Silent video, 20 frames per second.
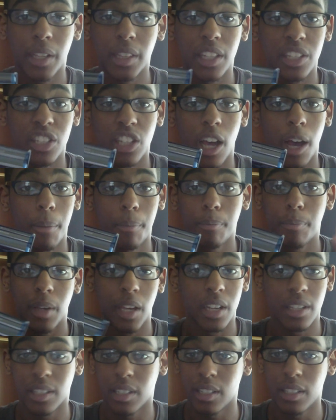pick this up
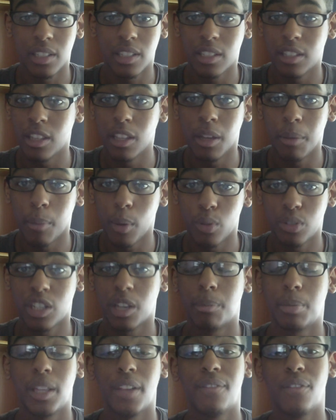because it's the
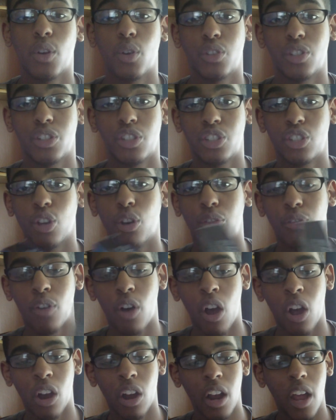most complete version so
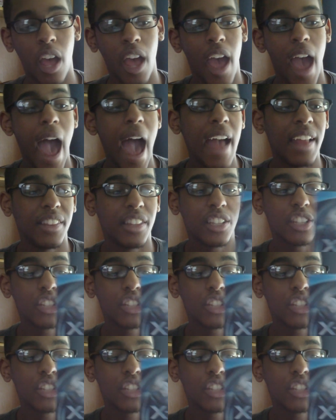far. And